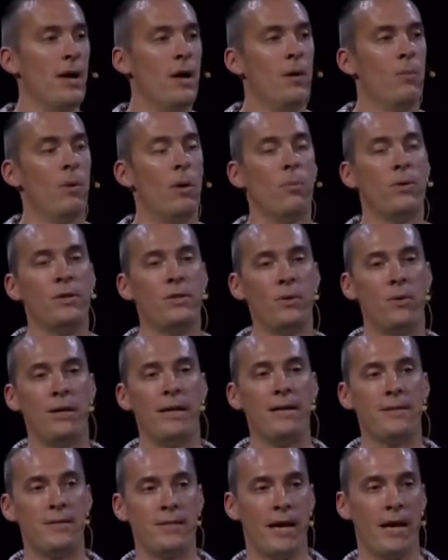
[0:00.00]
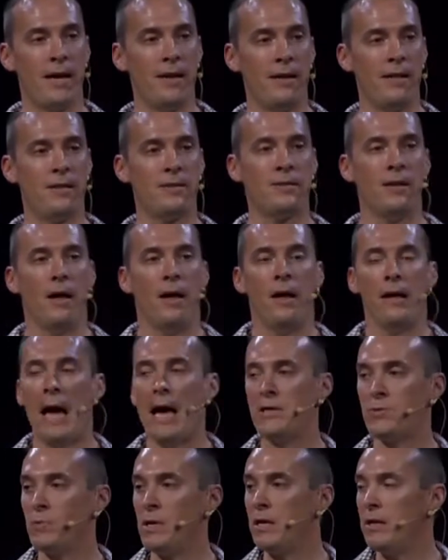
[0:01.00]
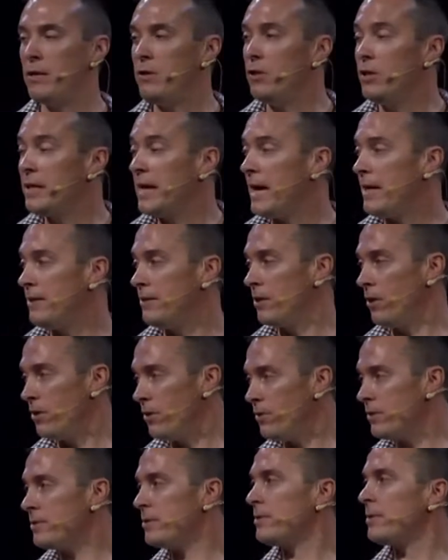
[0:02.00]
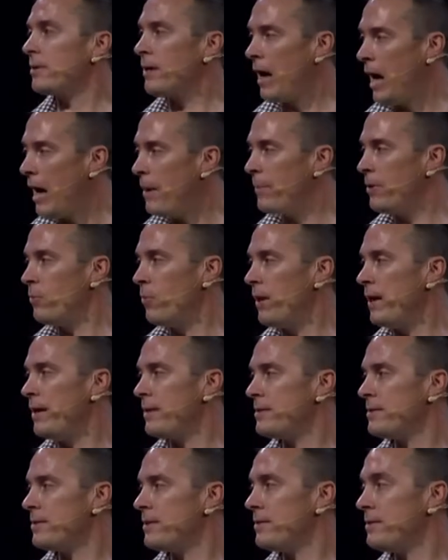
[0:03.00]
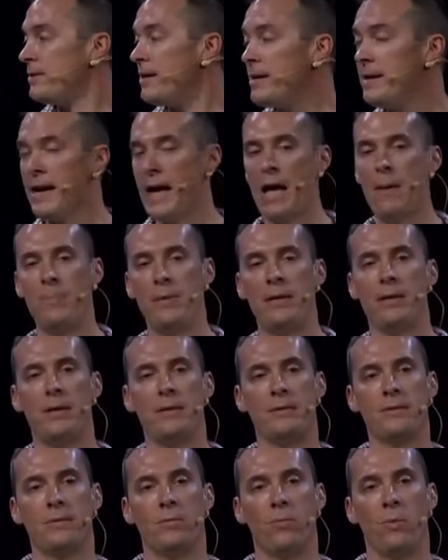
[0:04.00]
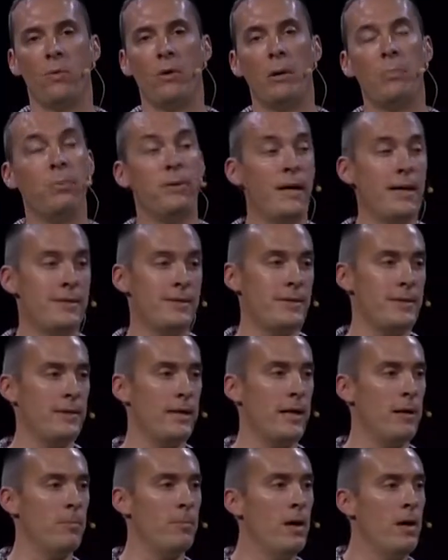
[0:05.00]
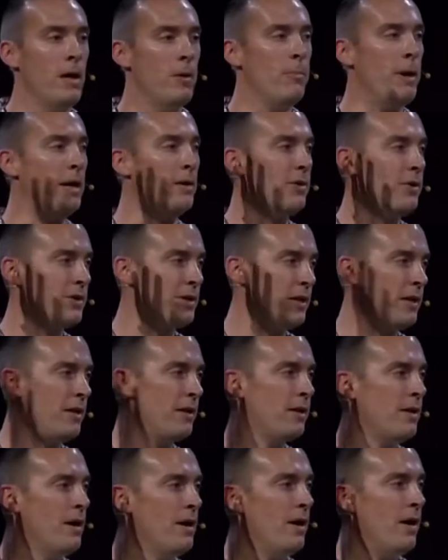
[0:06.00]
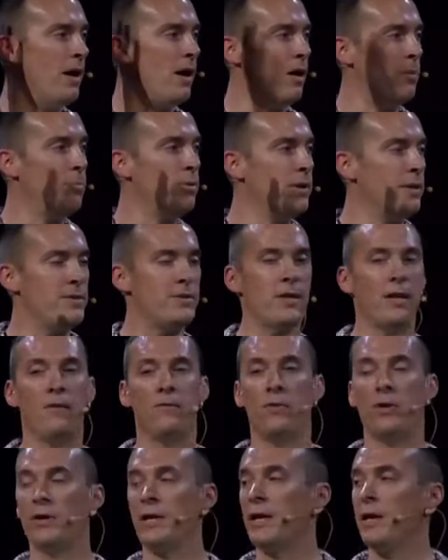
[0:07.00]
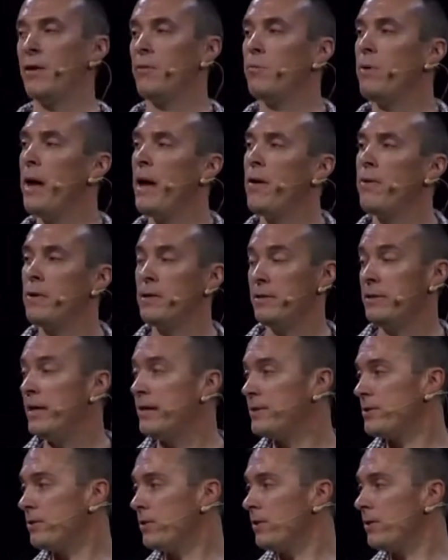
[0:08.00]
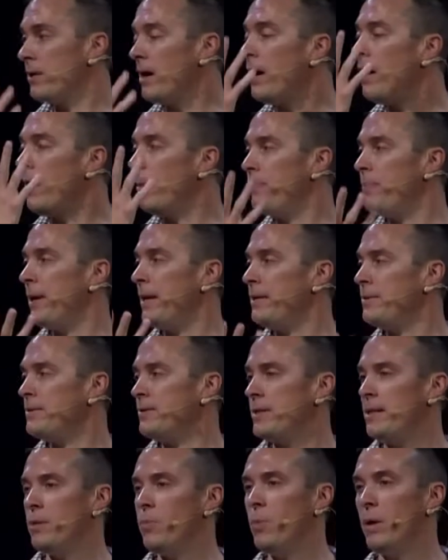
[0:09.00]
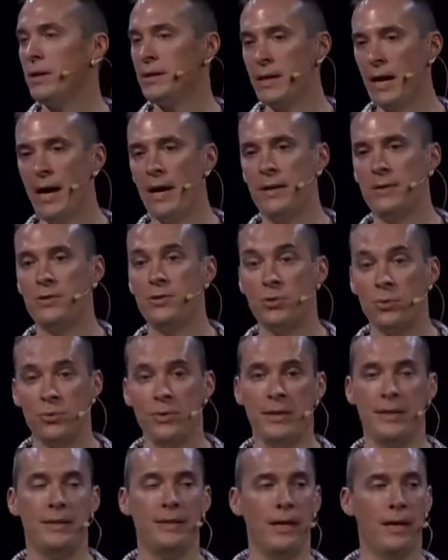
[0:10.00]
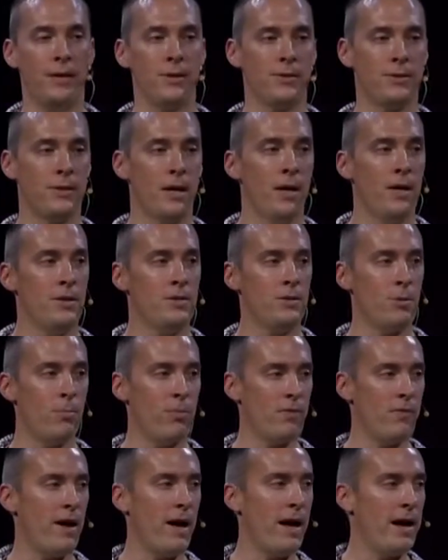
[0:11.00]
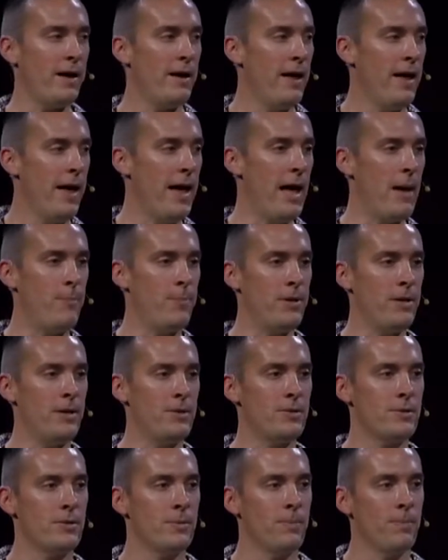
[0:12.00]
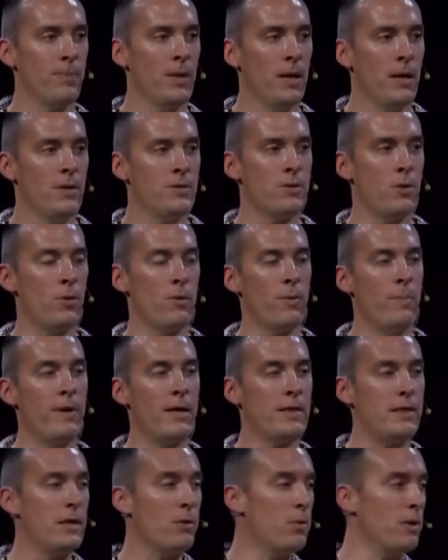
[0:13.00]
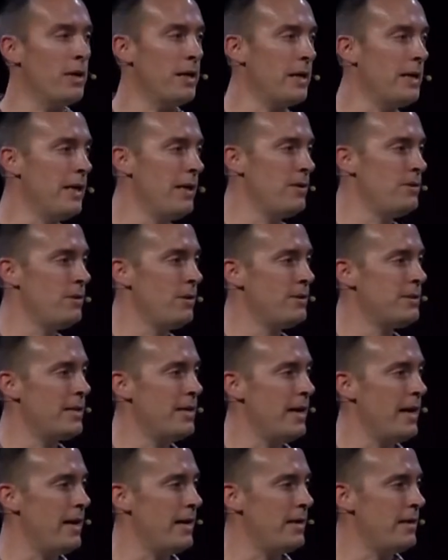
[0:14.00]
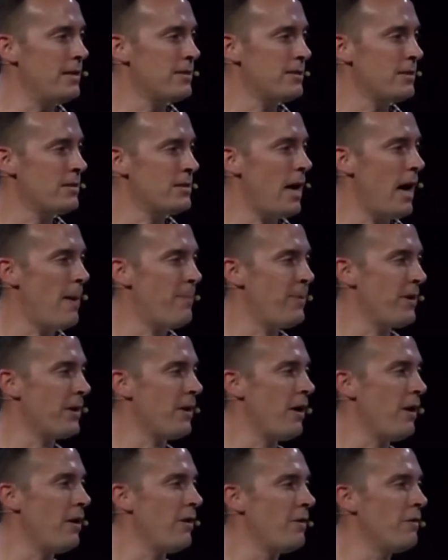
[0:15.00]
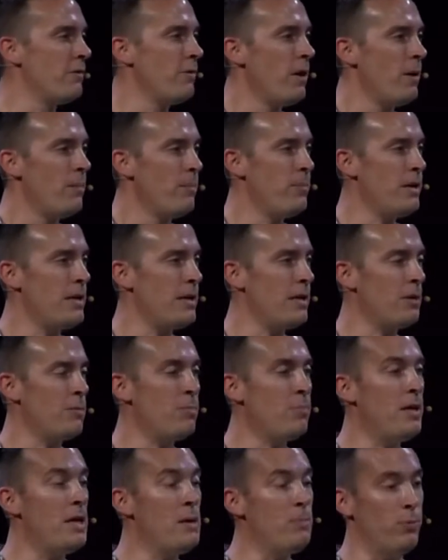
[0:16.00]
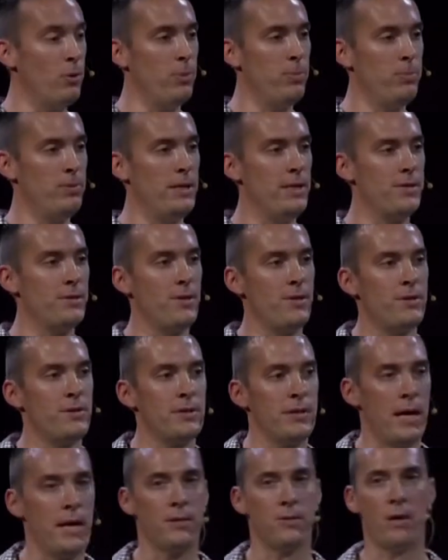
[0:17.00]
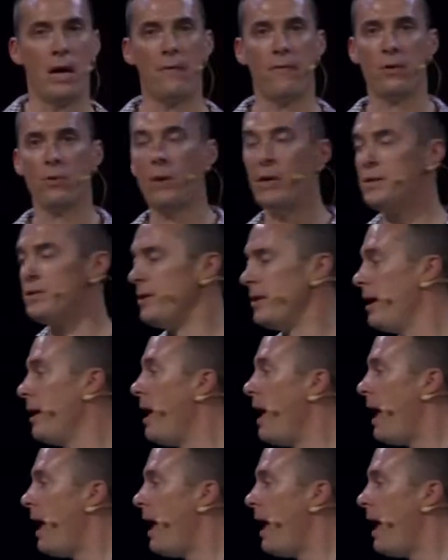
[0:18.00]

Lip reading: What we're doing instead is, as we look at those common ways to seek happiness, we're replacing them by looking up. Instead of looking around, let's look up and see what God truly does to provide happiness. So the big thing we're going to get into today is the topic of being people pleasers. And so I have a question.